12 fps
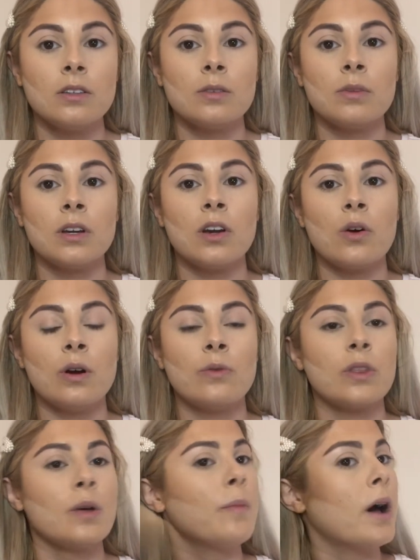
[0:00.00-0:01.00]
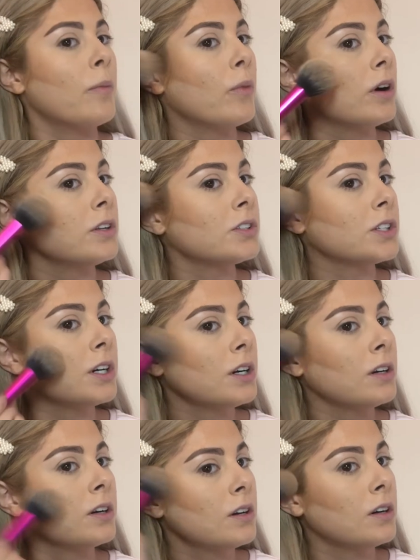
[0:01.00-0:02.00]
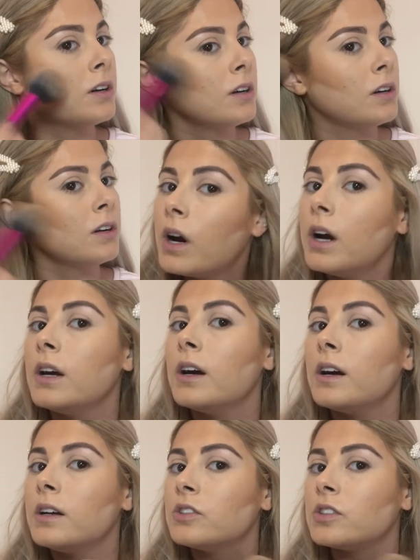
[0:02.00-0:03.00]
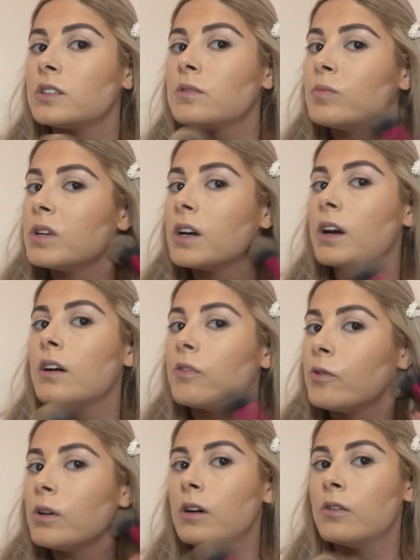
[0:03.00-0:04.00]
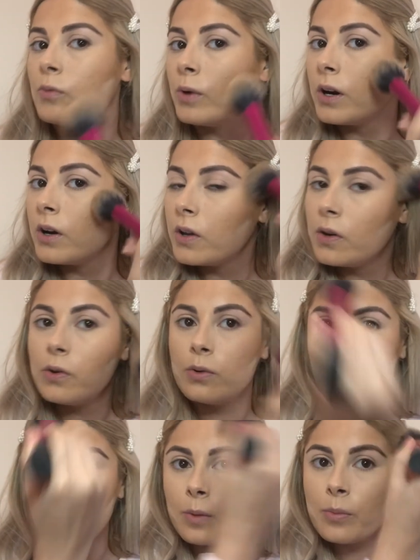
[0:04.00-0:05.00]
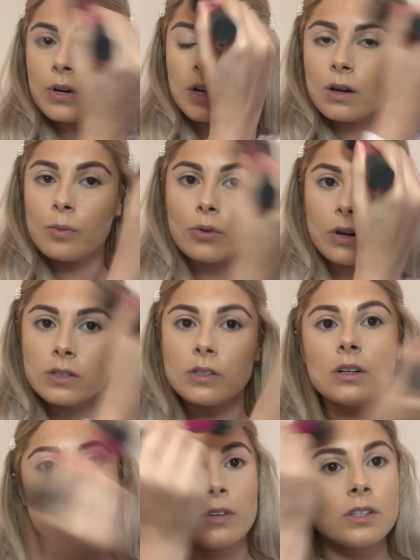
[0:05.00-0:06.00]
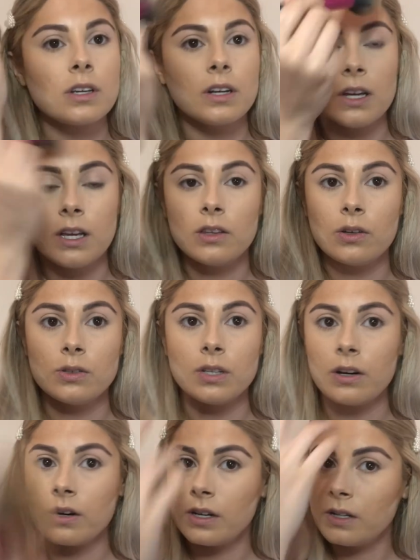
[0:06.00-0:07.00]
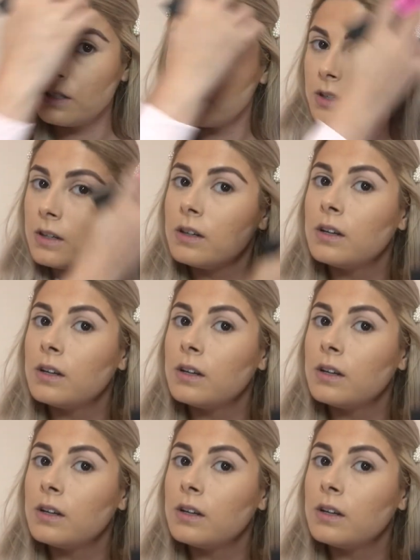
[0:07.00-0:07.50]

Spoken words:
So I'm gonna go in with a matte bronzer. Try and just be careful of where you are putting your bronzer if it's gonna hit those areas.